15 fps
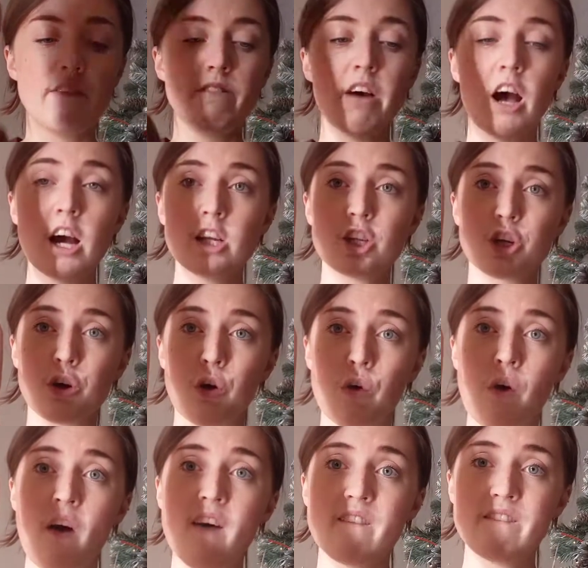
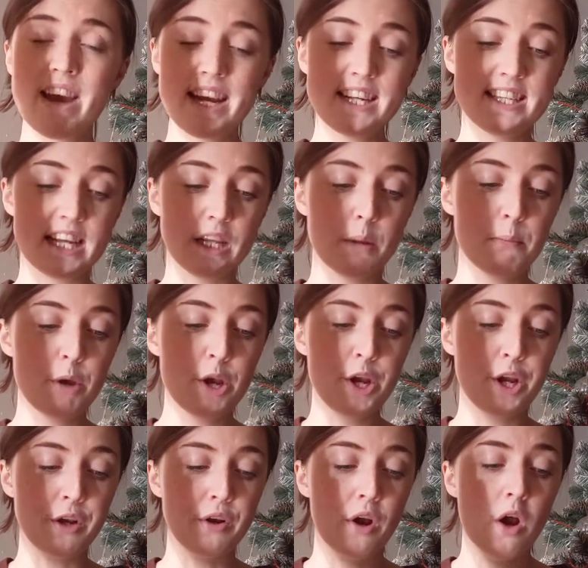vertical, facing the
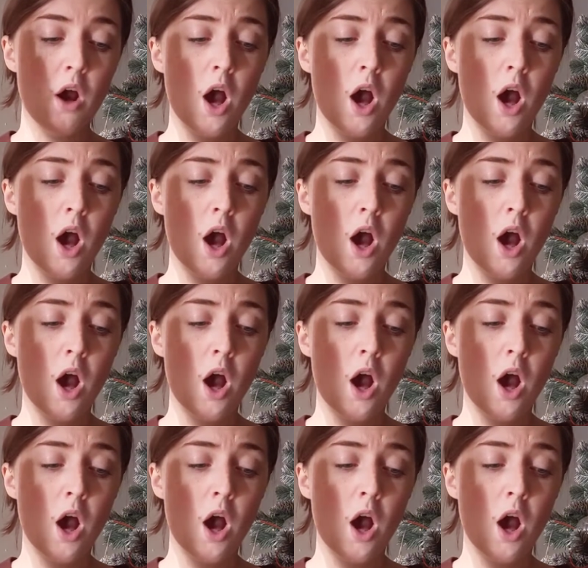moon.